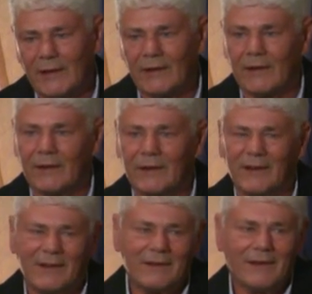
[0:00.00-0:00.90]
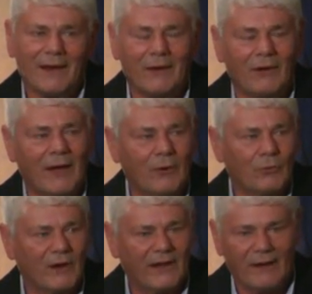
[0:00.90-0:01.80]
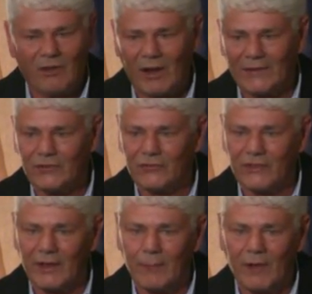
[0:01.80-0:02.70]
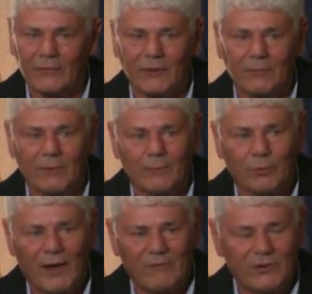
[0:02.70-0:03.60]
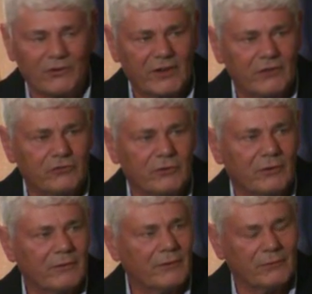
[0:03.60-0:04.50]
and I don't really have a lot to say about the privatization.